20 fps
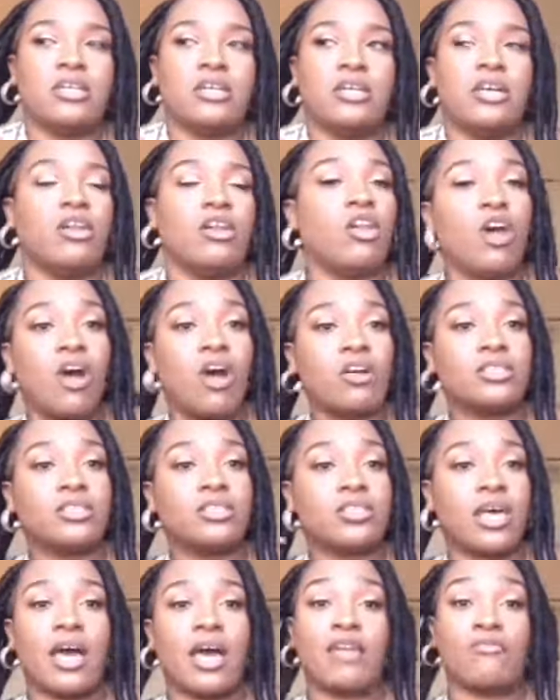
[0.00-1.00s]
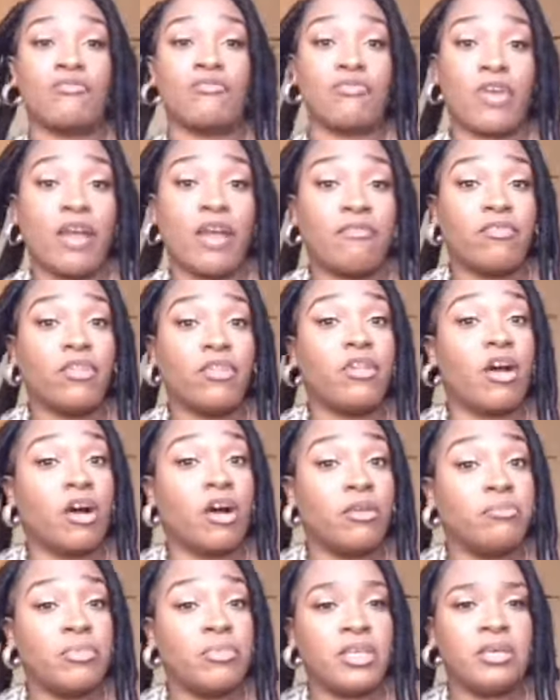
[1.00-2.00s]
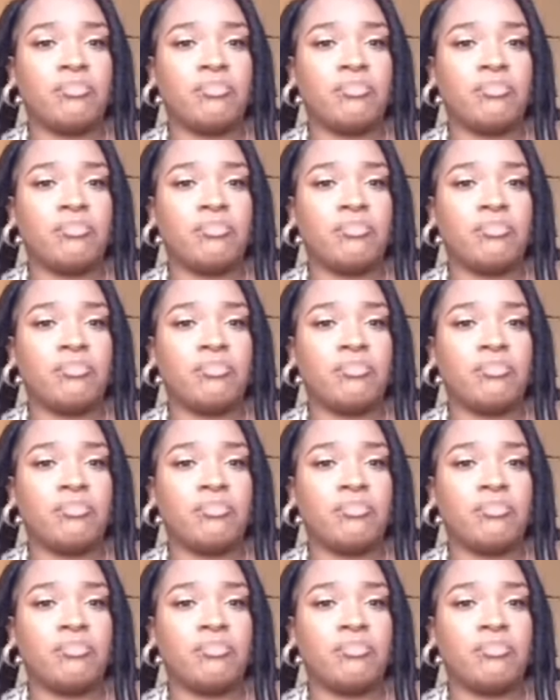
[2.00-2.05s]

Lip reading: locks unravel on me,